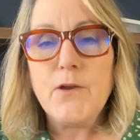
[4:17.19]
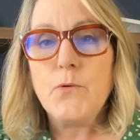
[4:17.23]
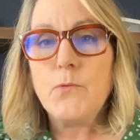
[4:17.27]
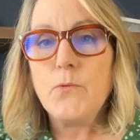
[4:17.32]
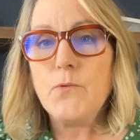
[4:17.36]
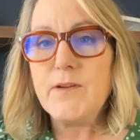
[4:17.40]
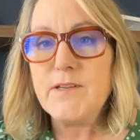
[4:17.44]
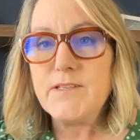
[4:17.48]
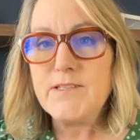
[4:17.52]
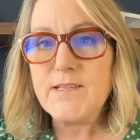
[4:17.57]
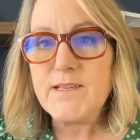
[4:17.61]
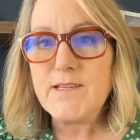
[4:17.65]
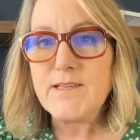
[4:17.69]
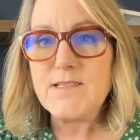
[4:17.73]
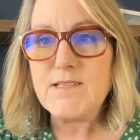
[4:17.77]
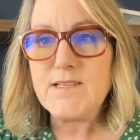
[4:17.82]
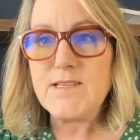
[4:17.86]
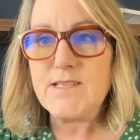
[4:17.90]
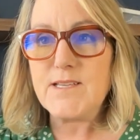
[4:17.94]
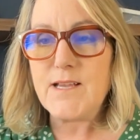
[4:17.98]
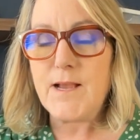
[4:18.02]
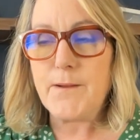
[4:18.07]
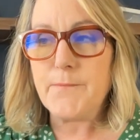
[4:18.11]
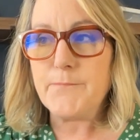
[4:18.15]
We did
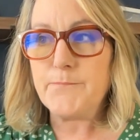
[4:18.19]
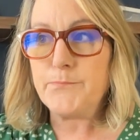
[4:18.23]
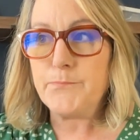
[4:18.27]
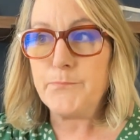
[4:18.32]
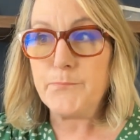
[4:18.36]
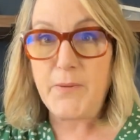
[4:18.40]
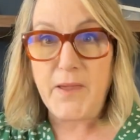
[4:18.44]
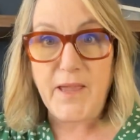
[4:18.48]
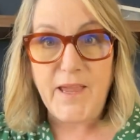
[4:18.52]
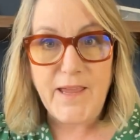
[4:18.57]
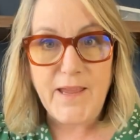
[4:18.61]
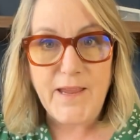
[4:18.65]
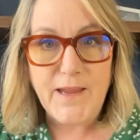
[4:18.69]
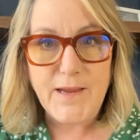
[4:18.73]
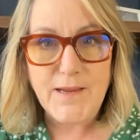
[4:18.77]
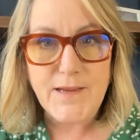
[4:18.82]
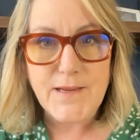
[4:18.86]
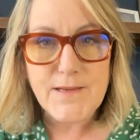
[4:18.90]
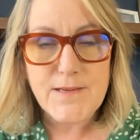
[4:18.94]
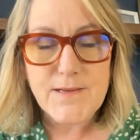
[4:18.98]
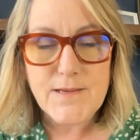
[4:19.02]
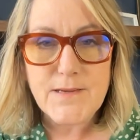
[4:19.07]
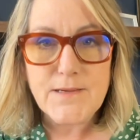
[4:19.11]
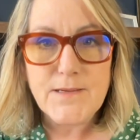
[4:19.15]
some
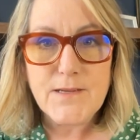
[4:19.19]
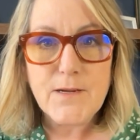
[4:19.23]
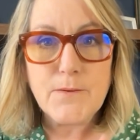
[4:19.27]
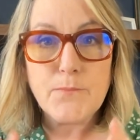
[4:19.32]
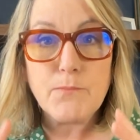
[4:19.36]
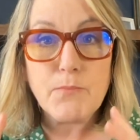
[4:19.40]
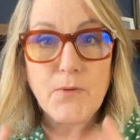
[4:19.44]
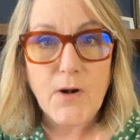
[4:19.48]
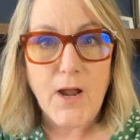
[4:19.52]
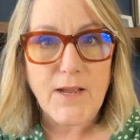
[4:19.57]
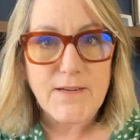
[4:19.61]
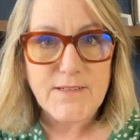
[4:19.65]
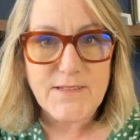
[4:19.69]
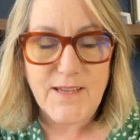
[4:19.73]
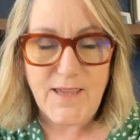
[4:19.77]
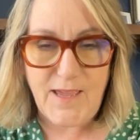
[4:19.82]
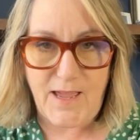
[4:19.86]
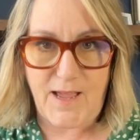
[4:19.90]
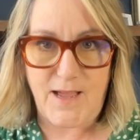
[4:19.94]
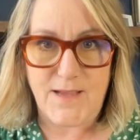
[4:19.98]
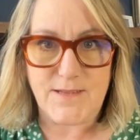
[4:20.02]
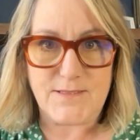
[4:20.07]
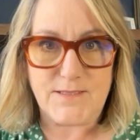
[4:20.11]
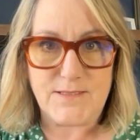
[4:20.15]
paid
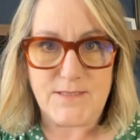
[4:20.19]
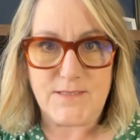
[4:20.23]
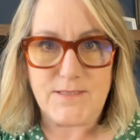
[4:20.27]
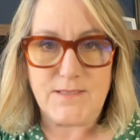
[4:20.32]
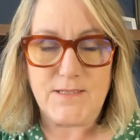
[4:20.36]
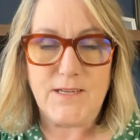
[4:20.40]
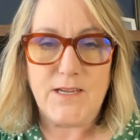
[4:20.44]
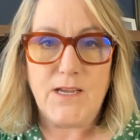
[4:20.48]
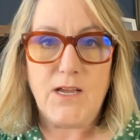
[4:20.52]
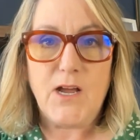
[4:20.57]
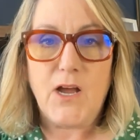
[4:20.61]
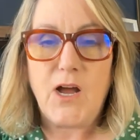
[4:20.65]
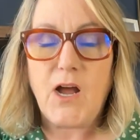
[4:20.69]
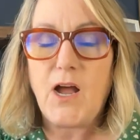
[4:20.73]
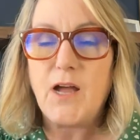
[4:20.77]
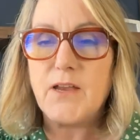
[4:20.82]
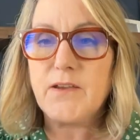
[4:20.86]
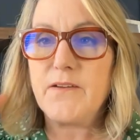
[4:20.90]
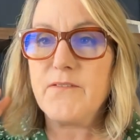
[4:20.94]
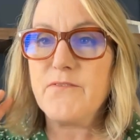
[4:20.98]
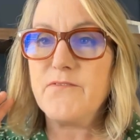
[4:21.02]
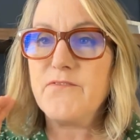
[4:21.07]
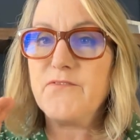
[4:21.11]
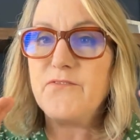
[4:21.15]
broadcast on
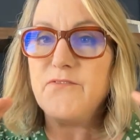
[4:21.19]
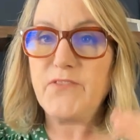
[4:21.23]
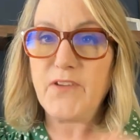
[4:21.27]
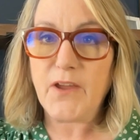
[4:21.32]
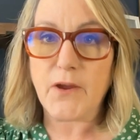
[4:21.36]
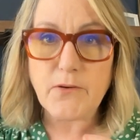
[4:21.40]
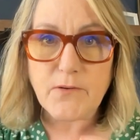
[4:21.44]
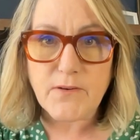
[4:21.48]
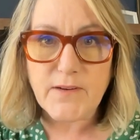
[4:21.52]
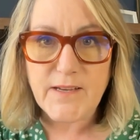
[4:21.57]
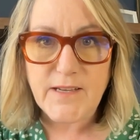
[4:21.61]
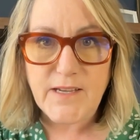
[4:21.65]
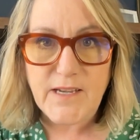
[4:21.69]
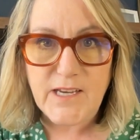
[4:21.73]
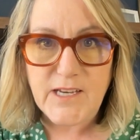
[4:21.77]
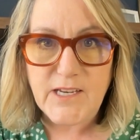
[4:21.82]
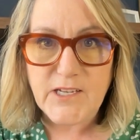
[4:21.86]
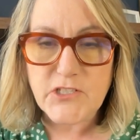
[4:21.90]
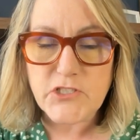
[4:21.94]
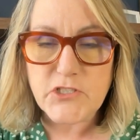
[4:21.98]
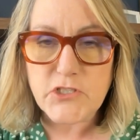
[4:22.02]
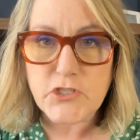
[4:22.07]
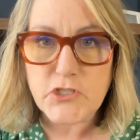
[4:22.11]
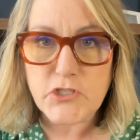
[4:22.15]
a very
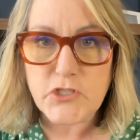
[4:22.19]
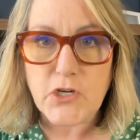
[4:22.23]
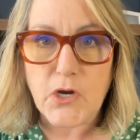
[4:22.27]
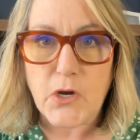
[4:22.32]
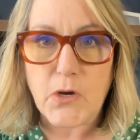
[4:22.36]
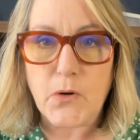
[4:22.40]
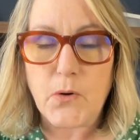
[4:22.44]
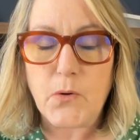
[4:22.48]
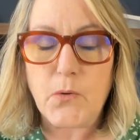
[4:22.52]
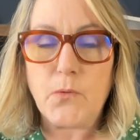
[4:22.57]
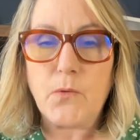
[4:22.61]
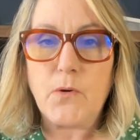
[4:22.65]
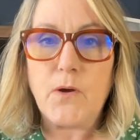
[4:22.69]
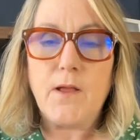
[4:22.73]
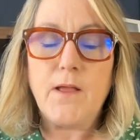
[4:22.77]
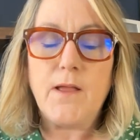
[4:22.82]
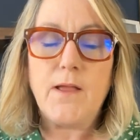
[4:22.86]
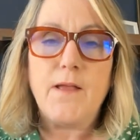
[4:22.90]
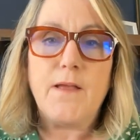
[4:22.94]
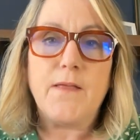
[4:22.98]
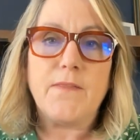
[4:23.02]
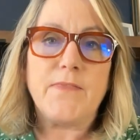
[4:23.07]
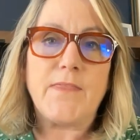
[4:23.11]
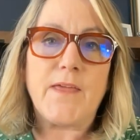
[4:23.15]
niche show
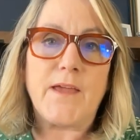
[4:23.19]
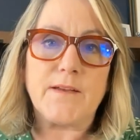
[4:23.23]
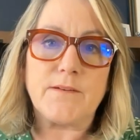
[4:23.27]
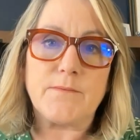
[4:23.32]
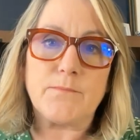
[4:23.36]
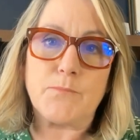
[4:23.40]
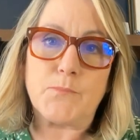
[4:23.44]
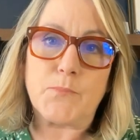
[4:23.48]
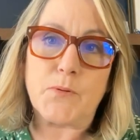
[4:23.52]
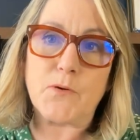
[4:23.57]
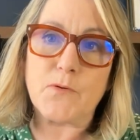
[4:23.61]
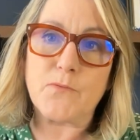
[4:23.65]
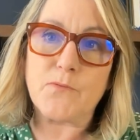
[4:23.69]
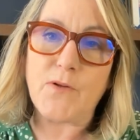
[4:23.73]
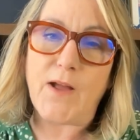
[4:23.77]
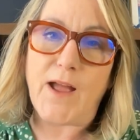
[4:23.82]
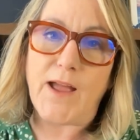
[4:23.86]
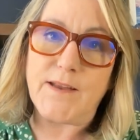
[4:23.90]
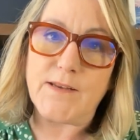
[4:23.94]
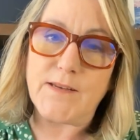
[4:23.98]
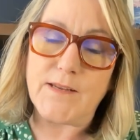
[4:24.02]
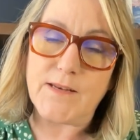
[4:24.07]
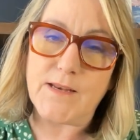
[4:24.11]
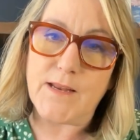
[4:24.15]
that
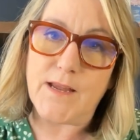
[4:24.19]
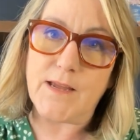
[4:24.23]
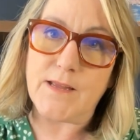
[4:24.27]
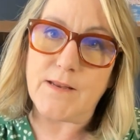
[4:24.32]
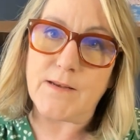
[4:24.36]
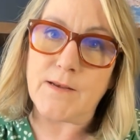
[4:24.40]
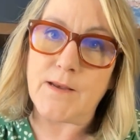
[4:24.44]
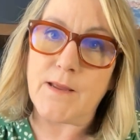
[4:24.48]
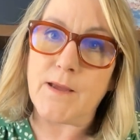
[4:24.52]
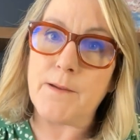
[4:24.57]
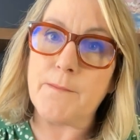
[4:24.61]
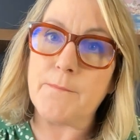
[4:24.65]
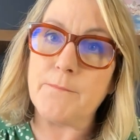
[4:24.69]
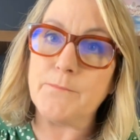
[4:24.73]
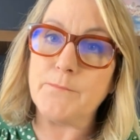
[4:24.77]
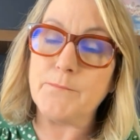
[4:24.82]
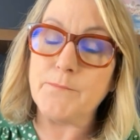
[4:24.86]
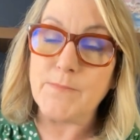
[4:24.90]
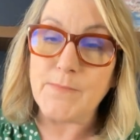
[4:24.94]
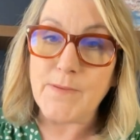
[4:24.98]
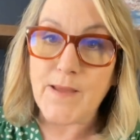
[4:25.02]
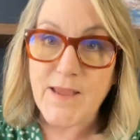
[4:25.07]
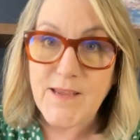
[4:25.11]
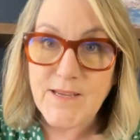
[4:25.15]
provided an
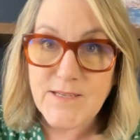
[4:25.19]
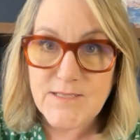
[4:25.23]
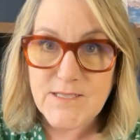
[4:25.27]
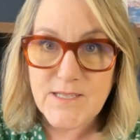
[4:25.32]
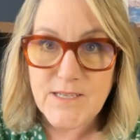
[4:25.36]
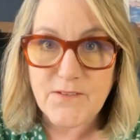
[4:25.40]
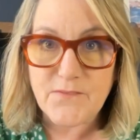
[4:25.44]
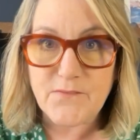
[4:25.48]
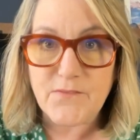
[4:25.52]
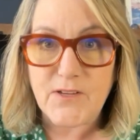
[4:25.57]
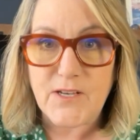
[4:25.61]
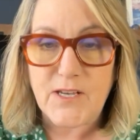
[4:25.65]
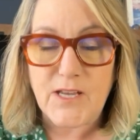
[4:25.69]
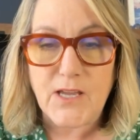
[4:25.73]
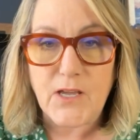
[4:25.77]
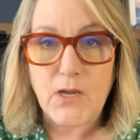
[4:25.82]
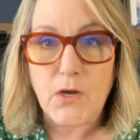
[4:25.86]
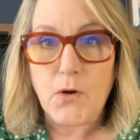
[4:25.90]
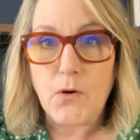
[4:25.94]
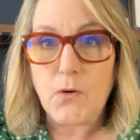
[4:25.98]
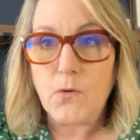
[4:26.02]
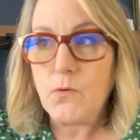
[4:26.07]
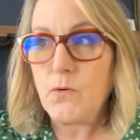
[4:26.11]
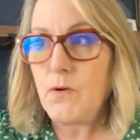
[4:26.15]
amazing
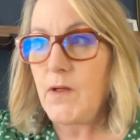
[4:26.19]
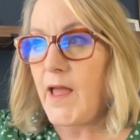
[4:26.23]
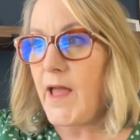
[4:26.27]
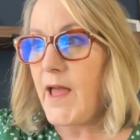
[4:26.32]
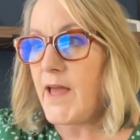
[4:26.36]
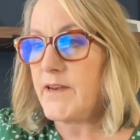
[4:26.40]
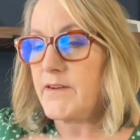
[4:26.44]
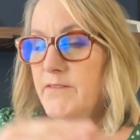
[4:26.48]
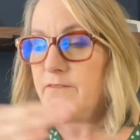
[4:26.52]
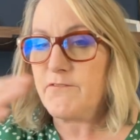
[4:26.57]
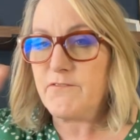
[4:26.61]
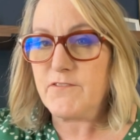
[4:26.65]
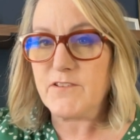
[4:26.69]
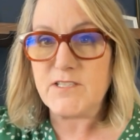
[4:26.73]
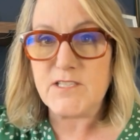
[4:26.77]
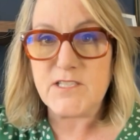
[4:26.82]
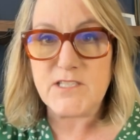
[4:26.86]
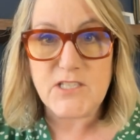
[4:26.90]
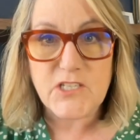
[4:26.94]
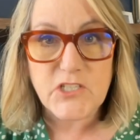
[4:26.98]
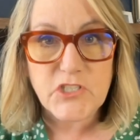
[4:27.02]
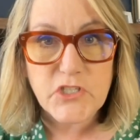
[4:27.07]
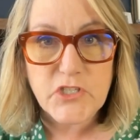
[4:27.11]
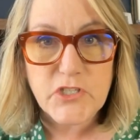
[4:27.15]
video, had a
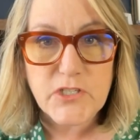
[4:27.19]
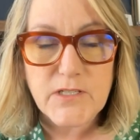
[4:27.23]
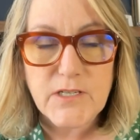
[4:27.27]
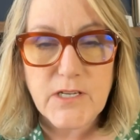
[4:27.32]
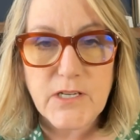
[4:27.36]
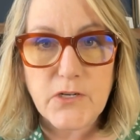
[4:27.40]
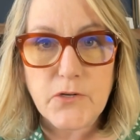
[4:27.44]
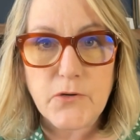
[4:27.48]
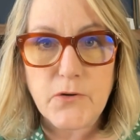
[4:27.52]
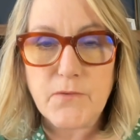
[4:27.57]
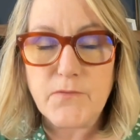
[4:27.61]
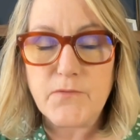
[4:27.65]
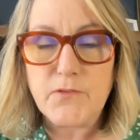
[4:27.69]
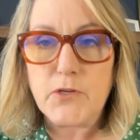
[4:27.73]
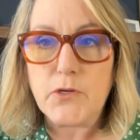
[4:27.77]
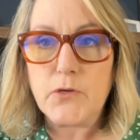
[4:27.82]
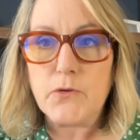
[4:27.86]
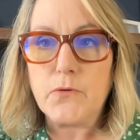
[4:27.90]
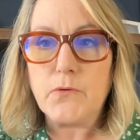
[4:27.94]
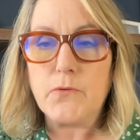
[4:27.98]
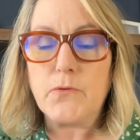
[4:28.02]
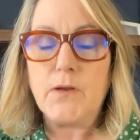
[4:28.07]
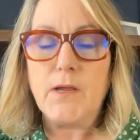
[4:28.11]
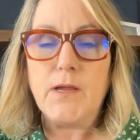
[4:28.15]
physician
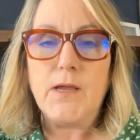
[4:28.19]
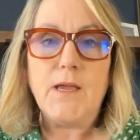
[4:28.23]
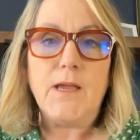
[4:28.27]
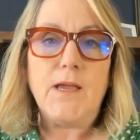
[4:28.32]
interviewed.